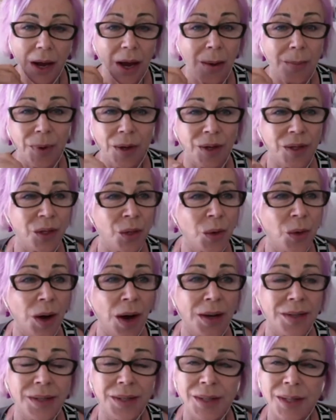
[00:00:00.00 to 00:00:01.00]
because you
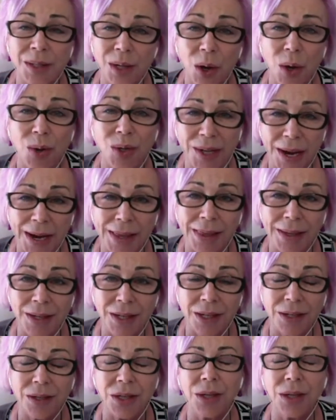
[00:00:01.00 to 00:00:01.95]
guys are so talented.